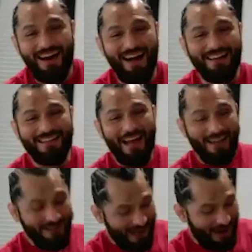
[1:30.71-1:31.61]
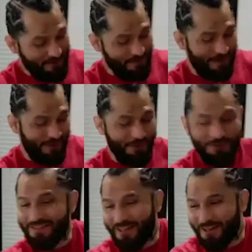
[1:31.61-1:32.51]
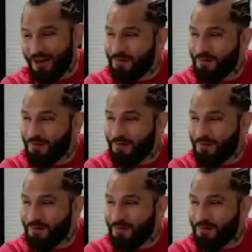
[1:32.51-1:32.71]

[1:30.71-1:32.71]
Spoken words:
I need to have you in my corner, Teddy.